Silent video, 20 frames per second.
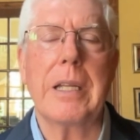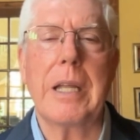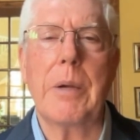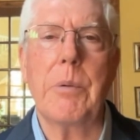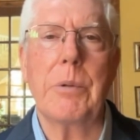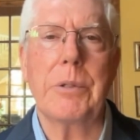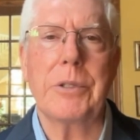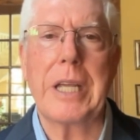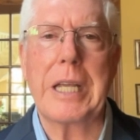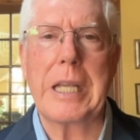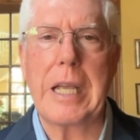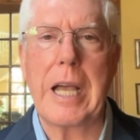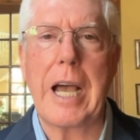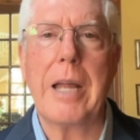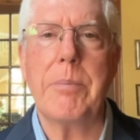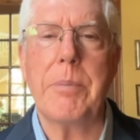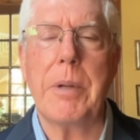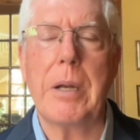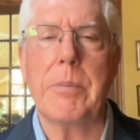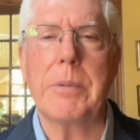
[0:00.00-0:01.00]
They won't say
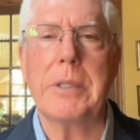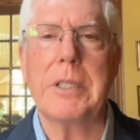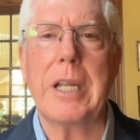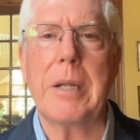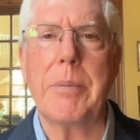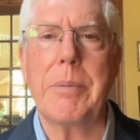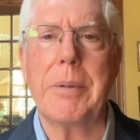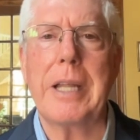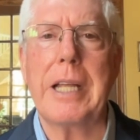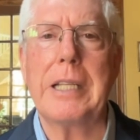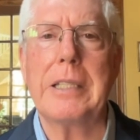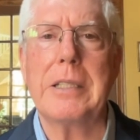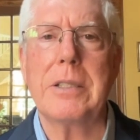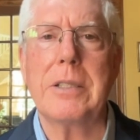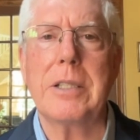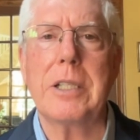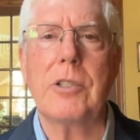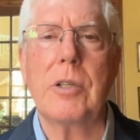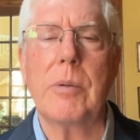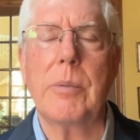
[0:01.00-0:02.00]
God made a mistake, but that's
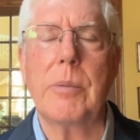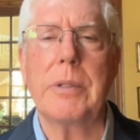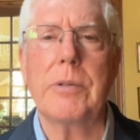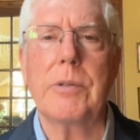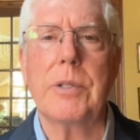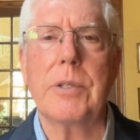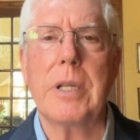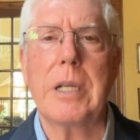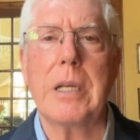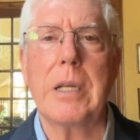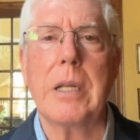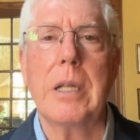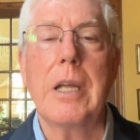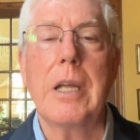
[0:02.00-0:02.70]
essentially what they're saying.